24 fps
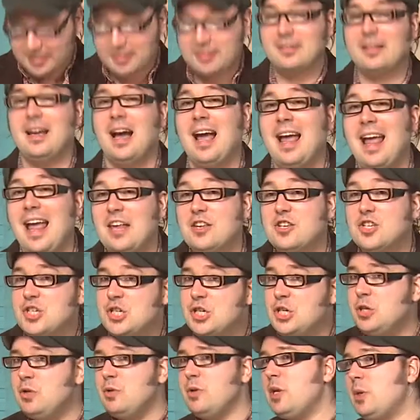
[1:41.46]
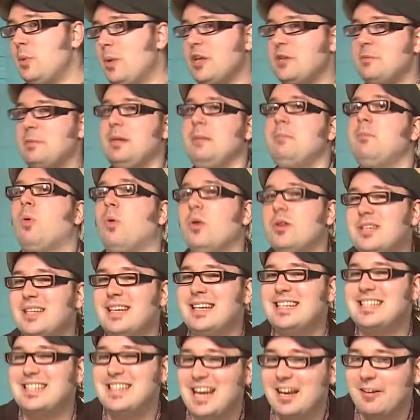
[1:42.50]
this guy has 2 USB ports
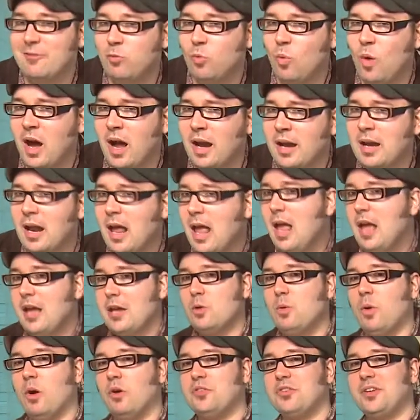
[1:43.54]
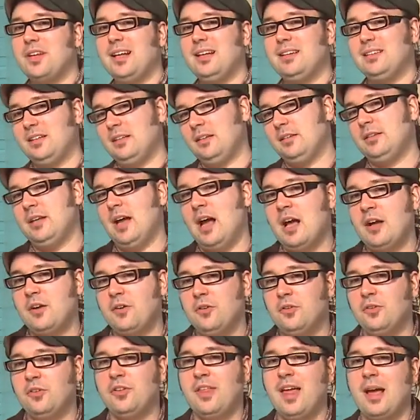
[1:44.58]
instead of 1. You also get little
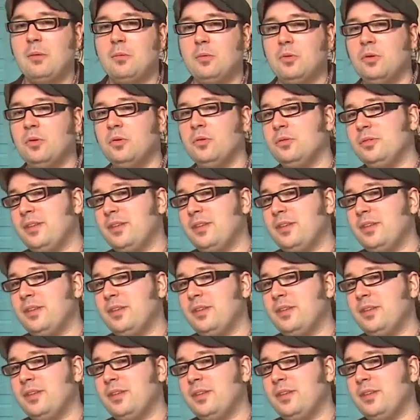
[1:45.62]
dongles that will